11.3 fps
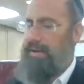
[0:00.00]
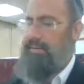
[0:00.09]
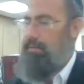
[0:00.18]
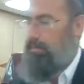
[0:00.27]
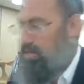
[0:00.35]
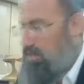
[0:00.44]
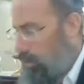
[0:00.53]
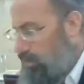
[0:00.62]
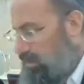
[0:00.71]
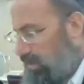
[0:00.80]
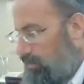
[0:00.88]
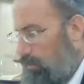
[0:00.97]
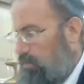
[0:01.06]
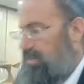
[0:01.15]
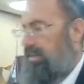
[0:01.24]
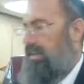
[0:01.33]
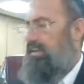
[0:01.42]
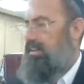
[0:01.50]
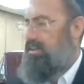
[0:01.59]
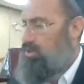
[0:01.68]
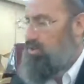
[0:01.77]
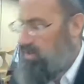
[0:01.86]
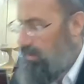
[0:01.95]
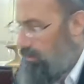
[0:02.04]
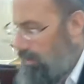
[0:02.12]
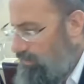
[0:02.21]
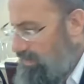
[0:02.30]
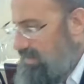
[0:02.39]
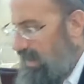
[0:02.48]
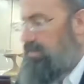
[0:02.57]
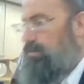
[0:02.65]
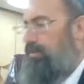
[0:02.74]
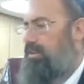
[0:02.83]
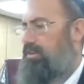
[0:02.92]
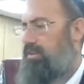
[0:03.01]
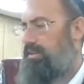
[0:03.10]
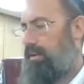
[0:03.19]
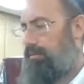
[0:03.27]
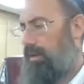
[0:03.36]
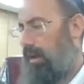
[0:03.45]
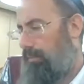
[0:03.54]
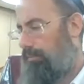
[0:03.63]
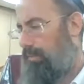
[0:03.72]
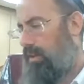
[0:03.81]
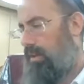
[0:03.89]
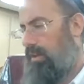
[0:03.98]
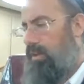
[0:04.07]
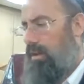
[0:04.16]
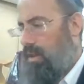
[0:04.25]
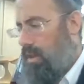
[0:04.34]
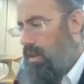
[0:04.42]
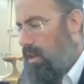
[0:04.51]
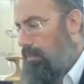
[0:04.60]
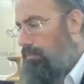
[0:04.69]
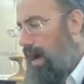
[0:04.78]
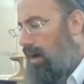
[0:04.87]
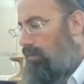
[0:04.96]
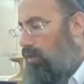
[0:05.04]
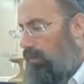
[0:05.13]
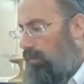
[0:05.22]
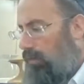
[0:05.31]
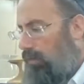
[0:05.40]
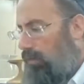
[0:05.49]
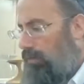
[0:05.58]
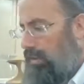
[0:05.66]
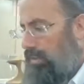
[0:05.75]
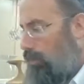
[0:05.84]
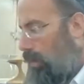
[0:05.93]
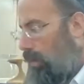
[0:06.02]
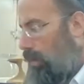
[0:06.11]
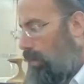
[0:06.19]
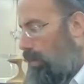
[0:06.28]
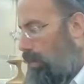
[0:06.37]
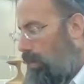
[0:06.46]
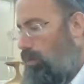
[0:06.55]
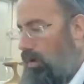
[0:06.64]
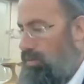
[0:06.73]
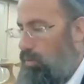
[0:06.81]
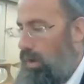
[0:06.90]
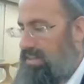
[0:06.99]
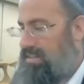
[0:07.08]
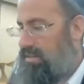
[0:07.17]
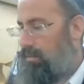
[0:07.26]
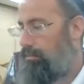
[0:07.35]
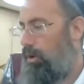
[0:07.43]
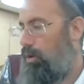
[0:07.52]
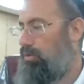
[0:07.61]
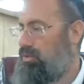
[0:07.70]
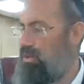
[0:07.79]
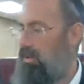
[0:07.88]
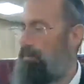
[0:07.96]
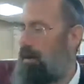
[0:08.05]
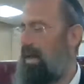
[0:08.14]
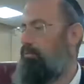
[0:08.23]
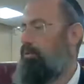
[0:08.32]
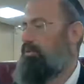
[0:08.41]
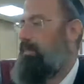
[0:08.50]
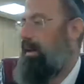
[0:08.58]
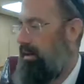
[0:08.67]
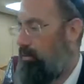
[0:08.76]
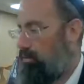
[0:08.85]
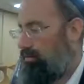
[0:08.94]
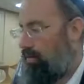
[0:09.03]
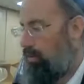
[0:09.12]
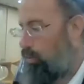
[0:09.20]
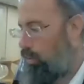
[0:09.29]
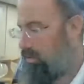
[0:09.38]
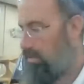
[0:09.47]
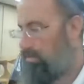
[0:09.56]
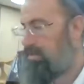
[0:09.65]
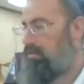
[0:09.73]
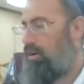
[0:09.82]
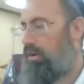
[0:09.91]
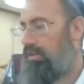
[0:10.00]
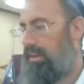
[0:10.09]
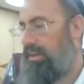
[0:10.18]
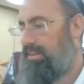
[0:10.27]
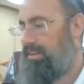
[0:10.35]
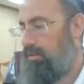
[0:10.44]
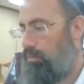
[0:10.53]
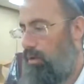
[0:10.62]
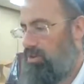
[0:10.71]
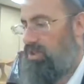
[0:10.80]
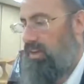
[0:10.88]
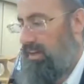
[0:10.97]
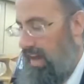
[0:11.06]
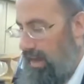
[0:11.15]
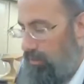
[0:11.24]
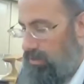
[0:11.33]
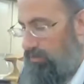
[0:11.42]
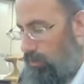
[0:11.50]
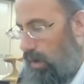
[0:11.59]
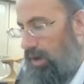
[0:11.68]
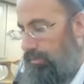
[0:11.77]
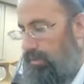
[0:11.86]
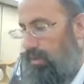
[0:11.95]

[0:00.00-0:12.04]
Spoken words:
into the Mishnah, one was thick, one was thin. They should finish at the same time. The western one, the western bowl, Shalmayim was made. It was for the water. Mizrachi, the eastern one, Shalyayim was for wine.